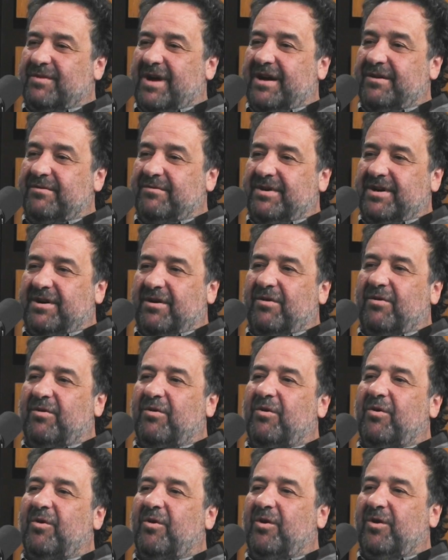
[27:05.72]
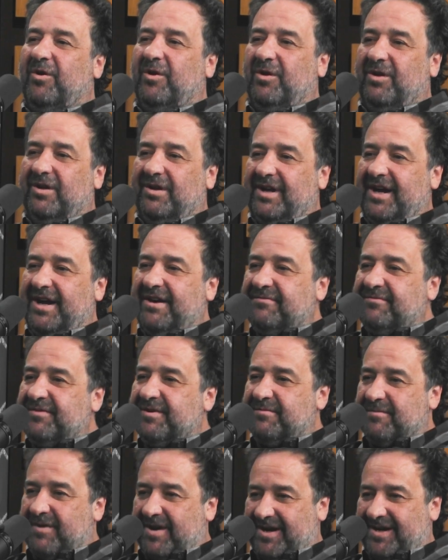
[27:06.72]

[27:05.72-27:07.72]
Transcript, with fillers: one where all everyone